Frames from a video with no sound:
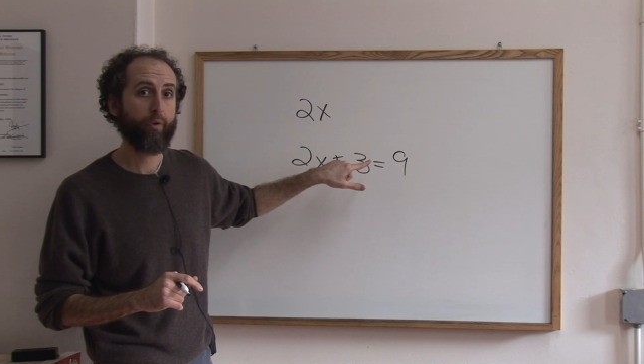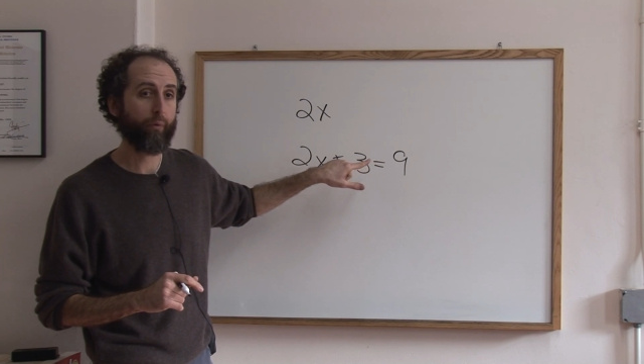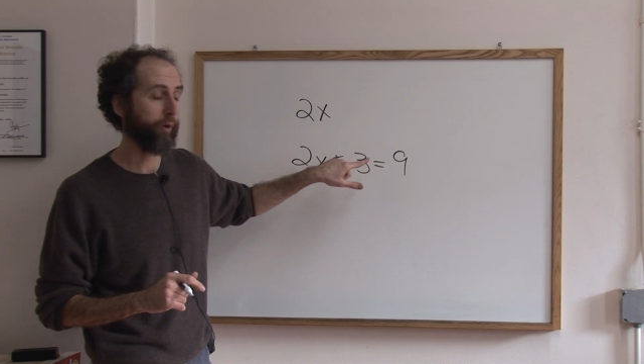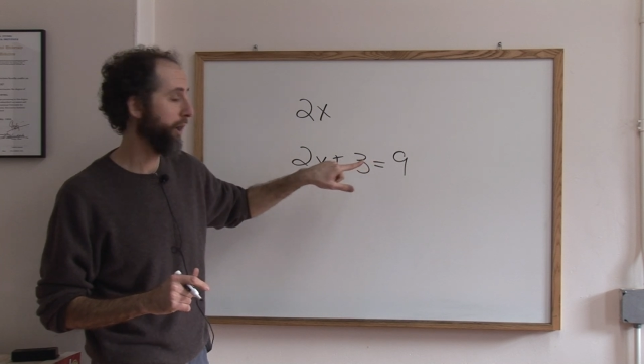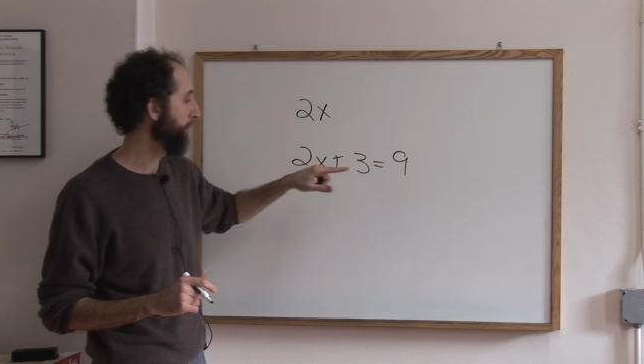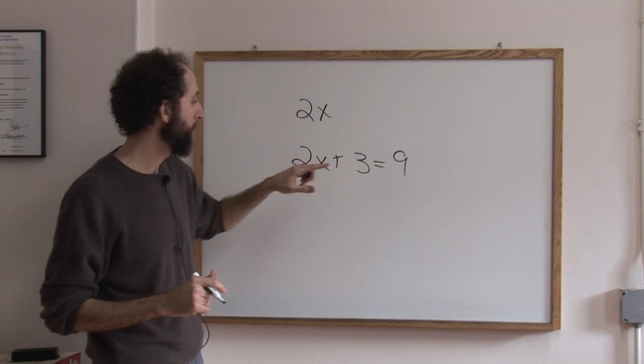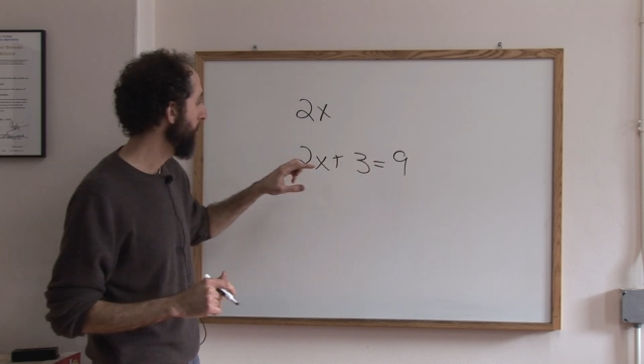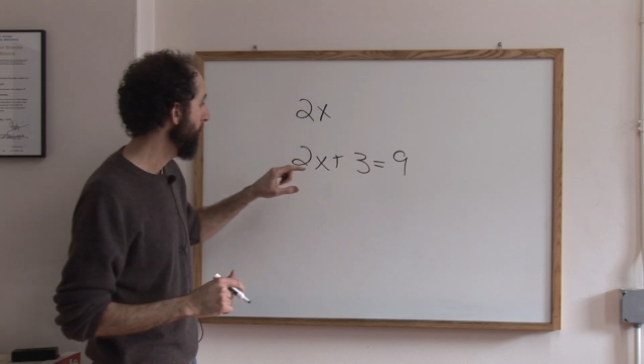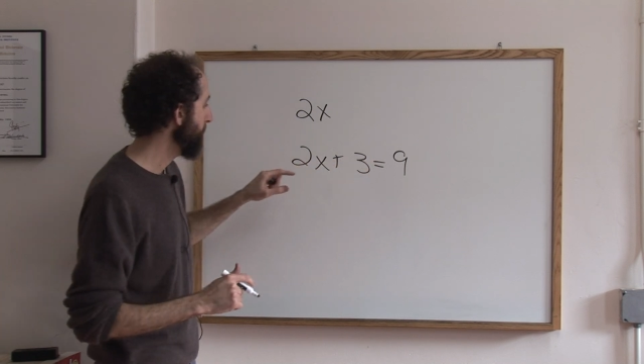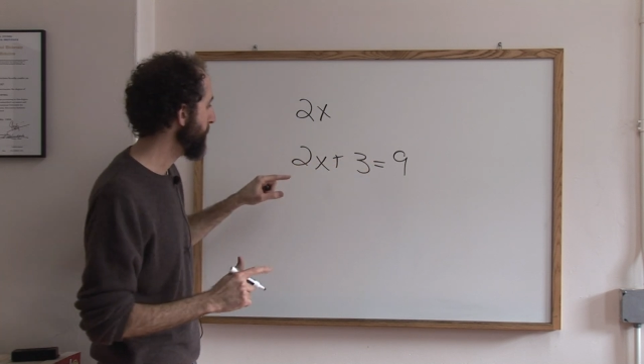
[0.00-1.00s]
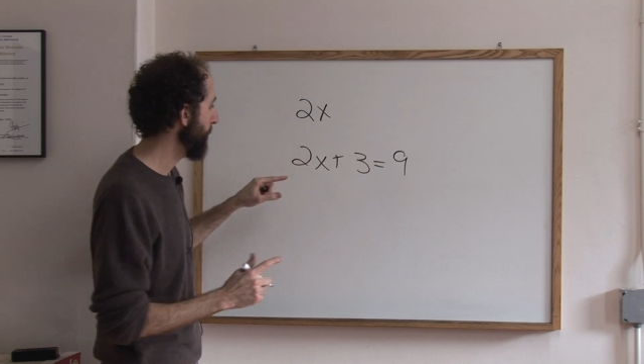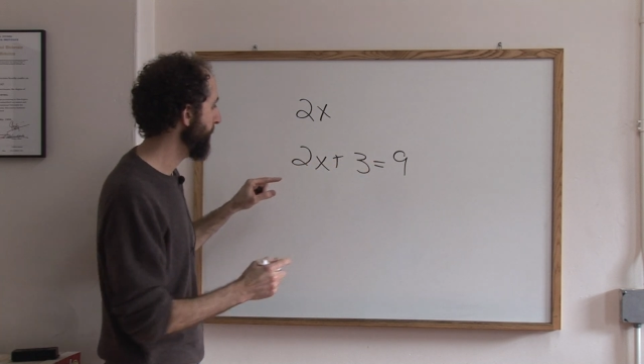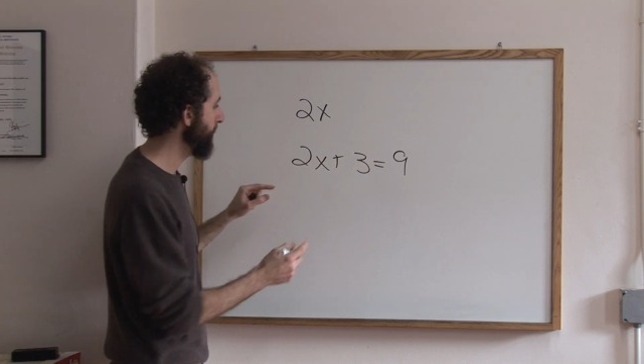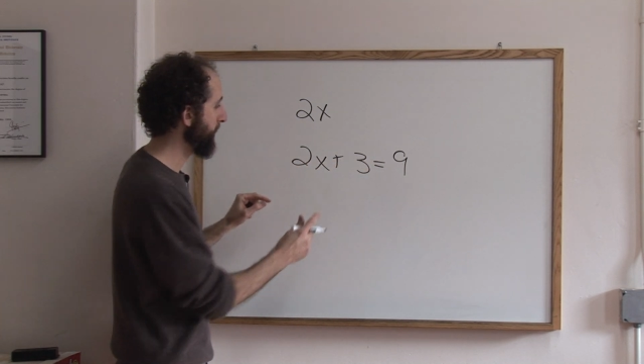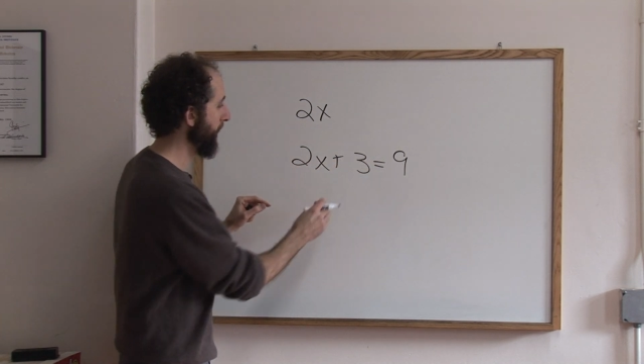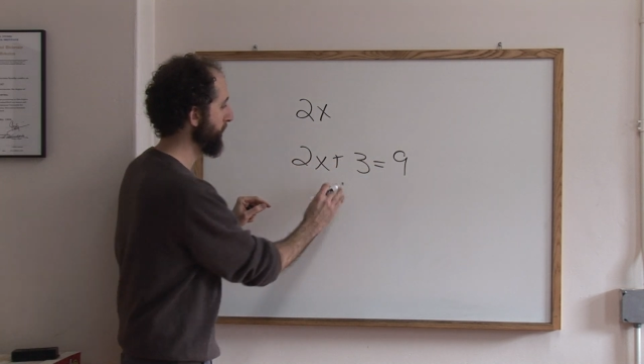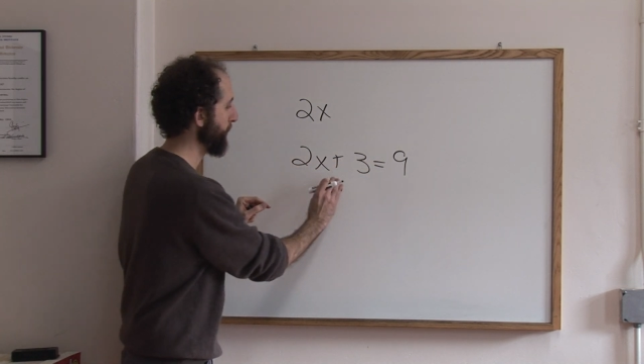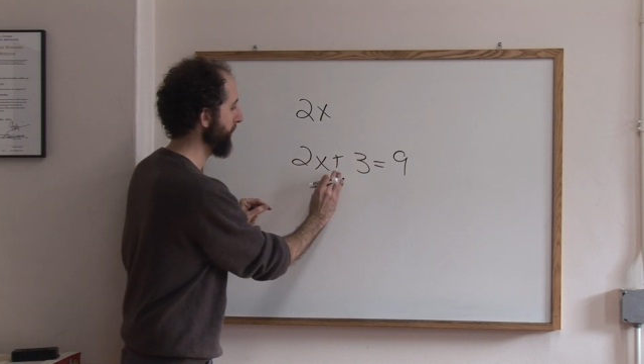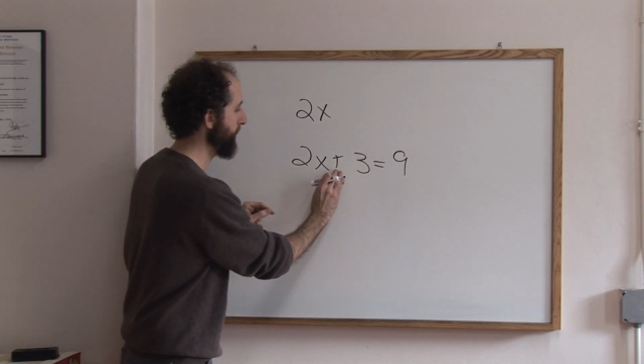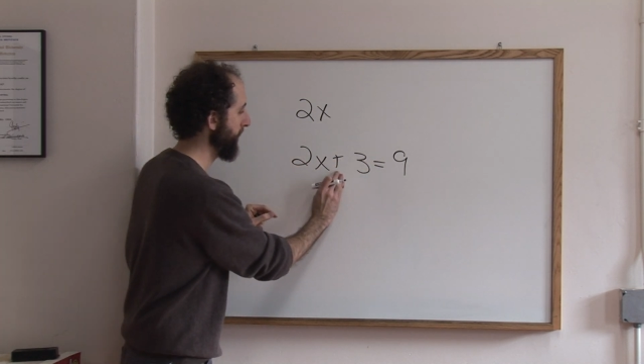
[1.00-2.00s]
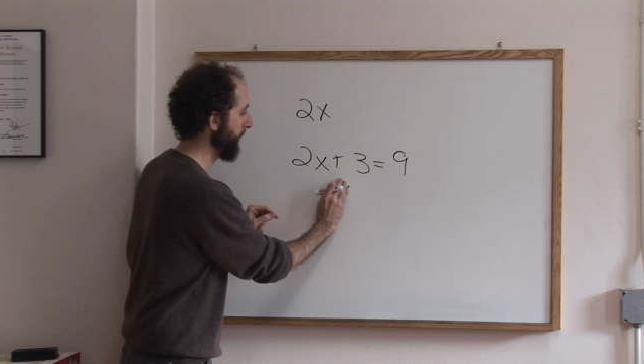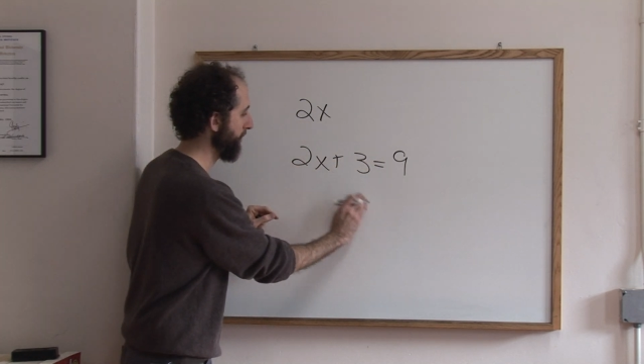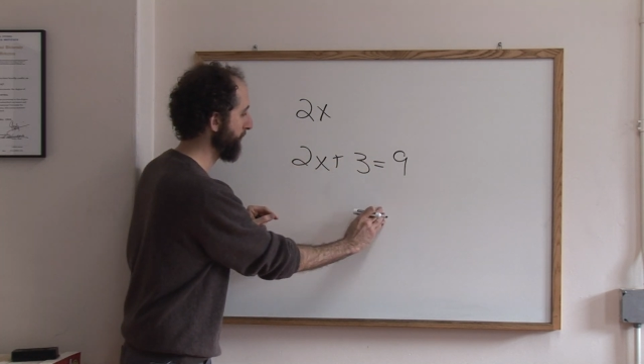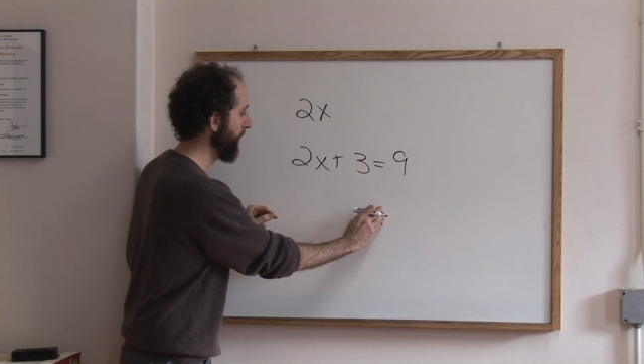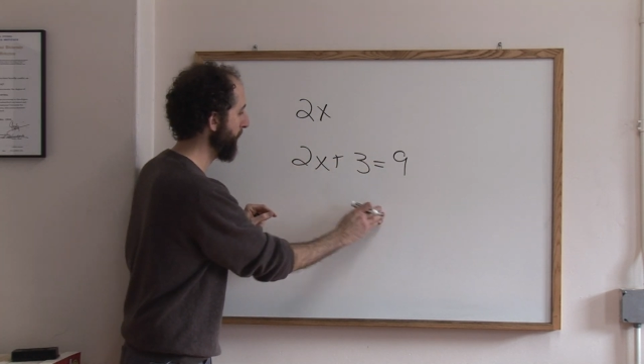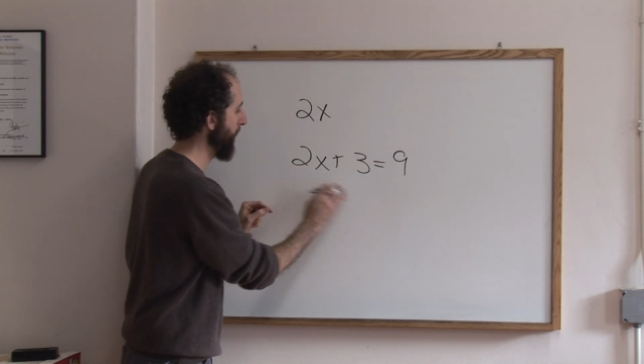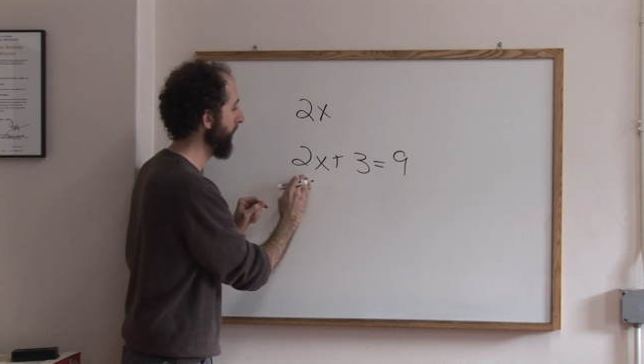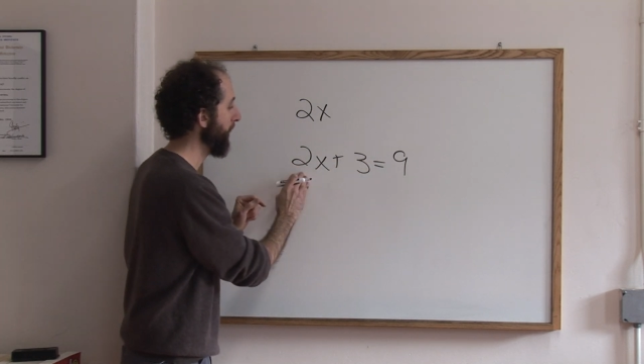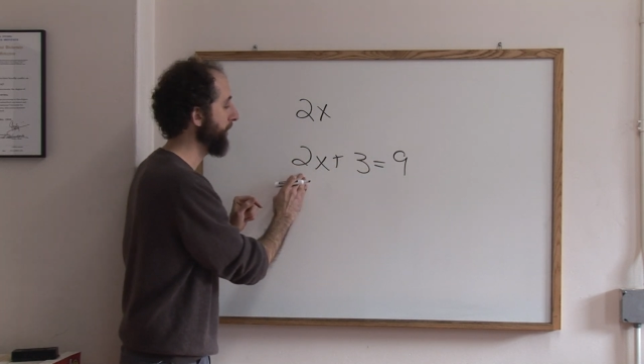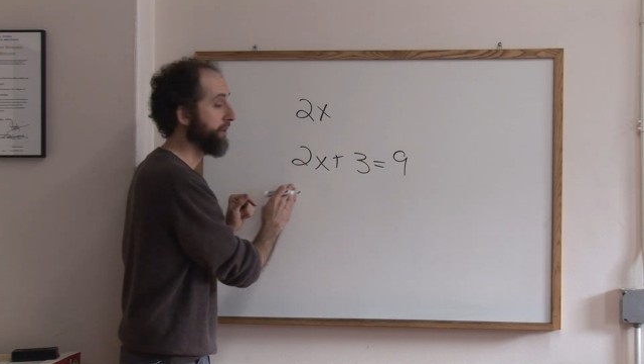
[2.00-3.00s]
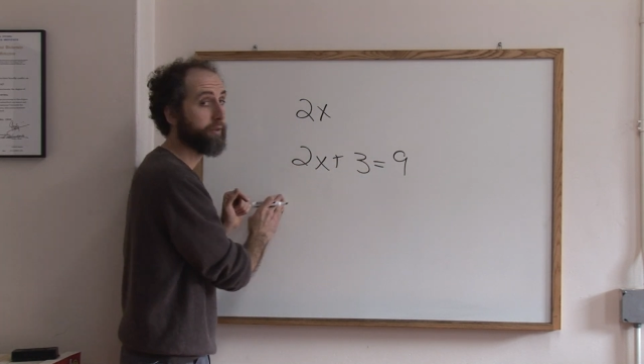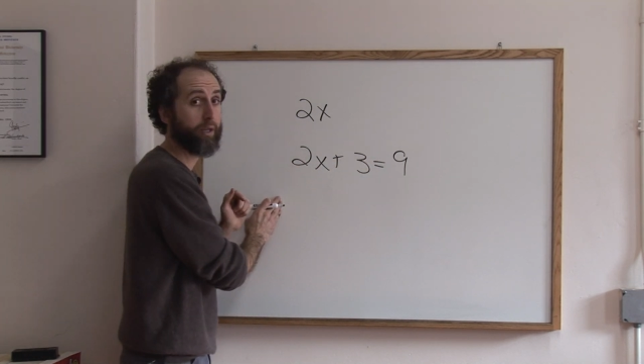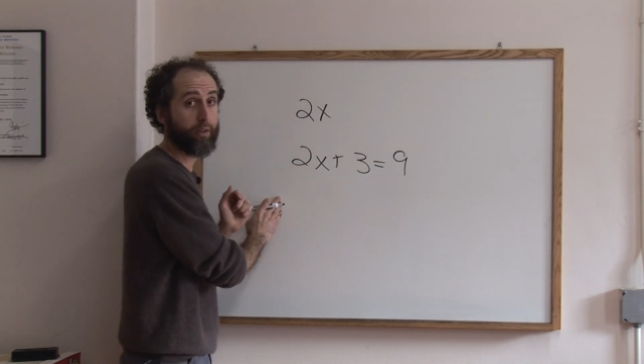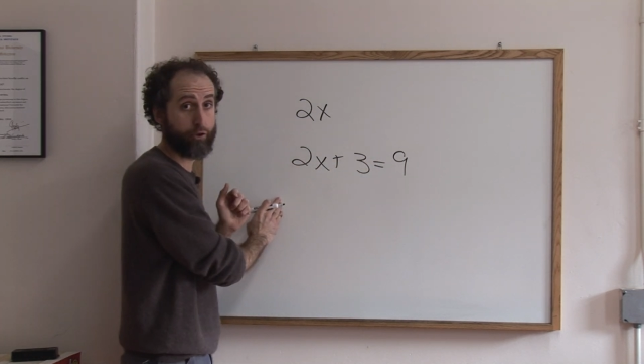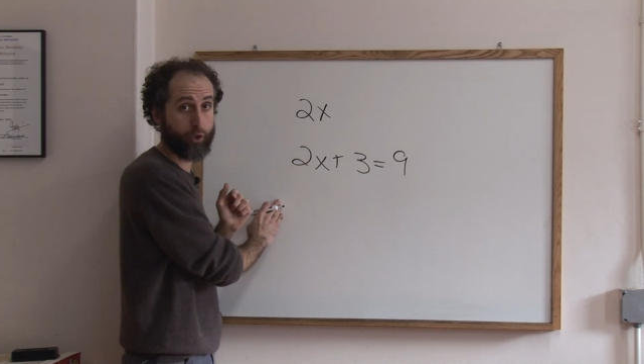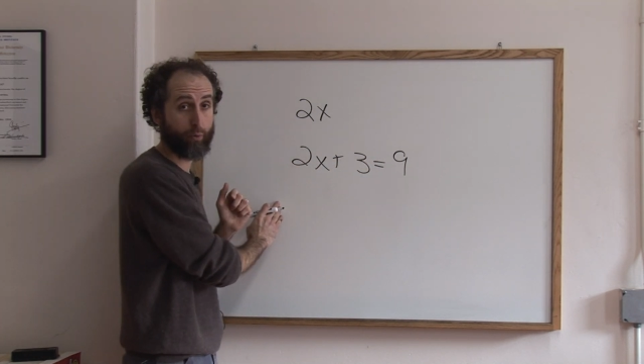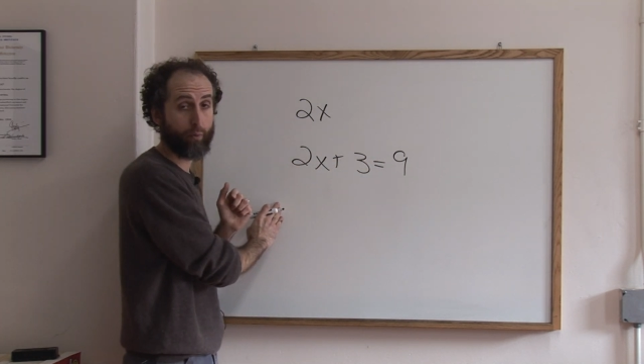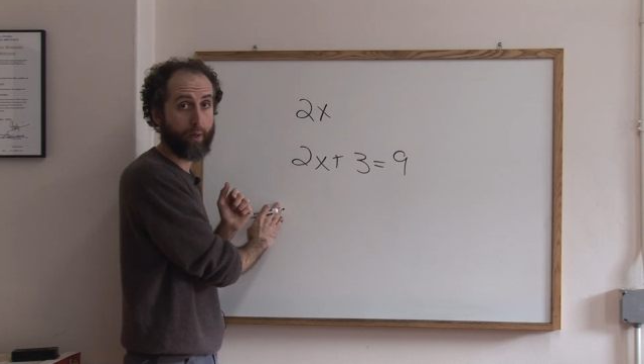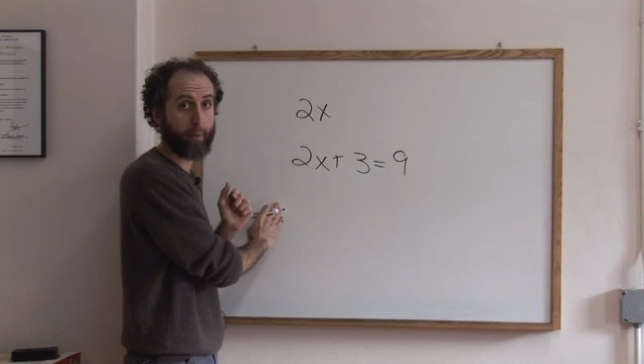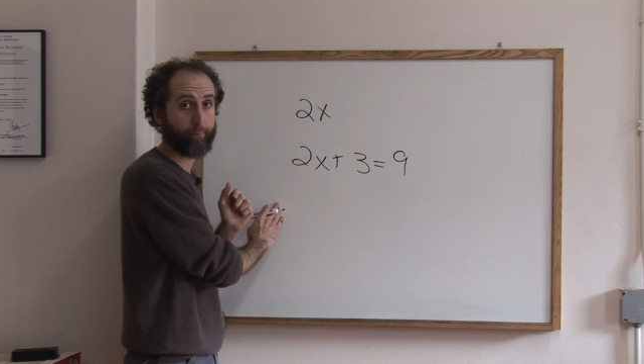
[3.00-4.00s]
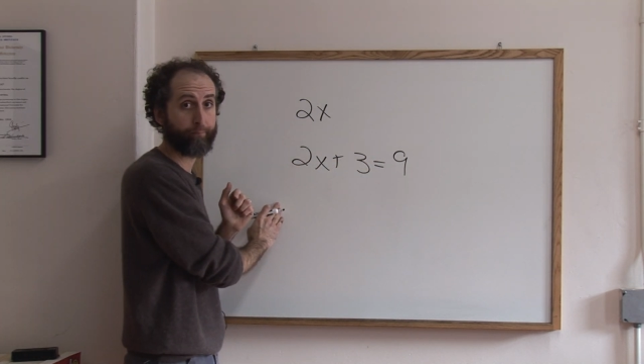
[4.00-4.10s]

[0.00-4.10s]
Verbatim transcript: Okay? So in this case, we're going to take the 3 away and then take the 2 away.